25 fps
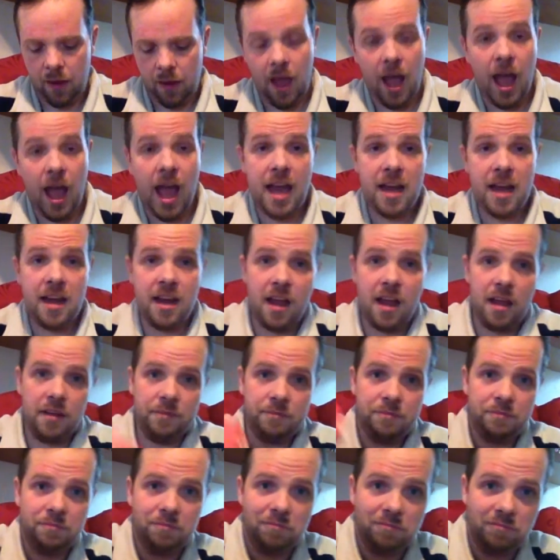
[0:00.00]
And
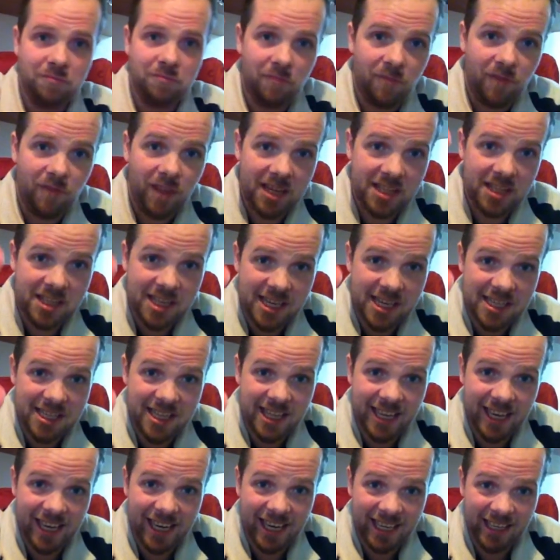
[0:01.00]
this is
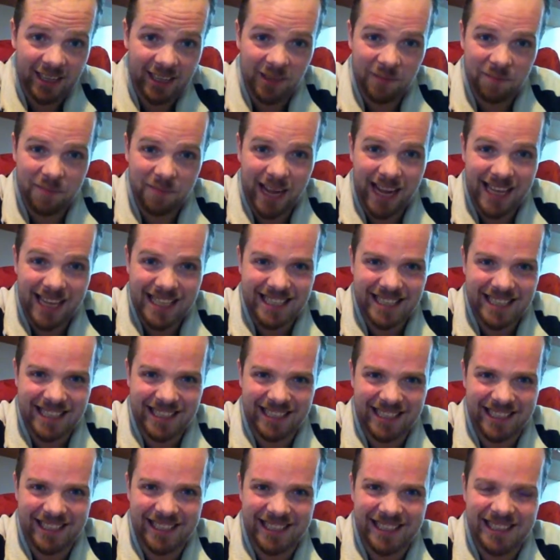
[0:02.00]
the little
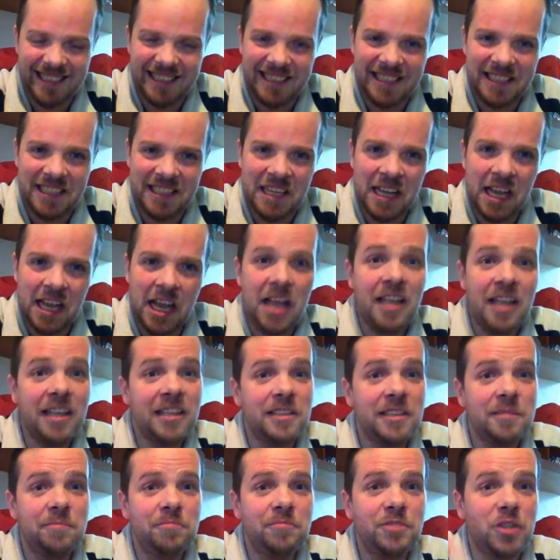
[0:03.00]
bastard.
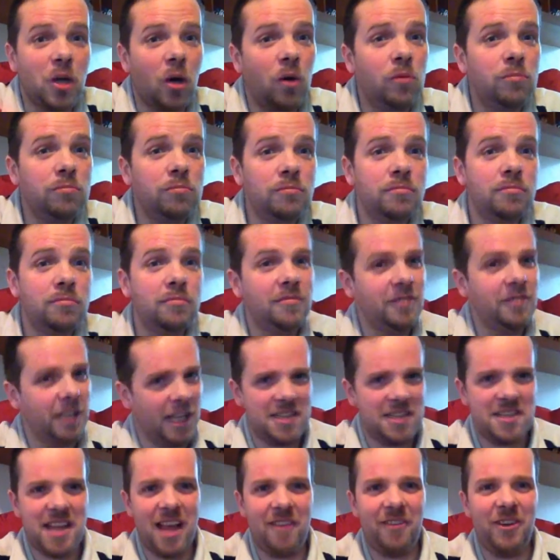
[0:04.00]
So,
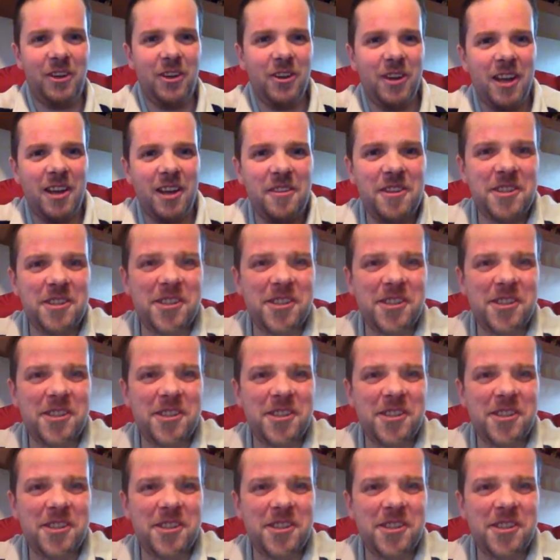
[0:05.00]
let's have a look at the